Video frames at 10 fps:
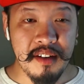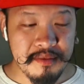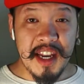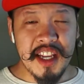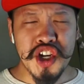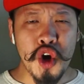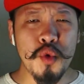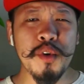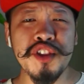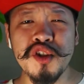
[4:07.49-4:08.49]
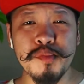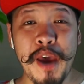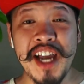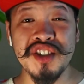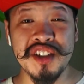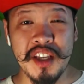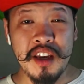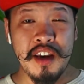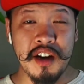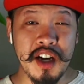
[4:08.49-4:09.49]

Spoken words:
And in going with those badges, here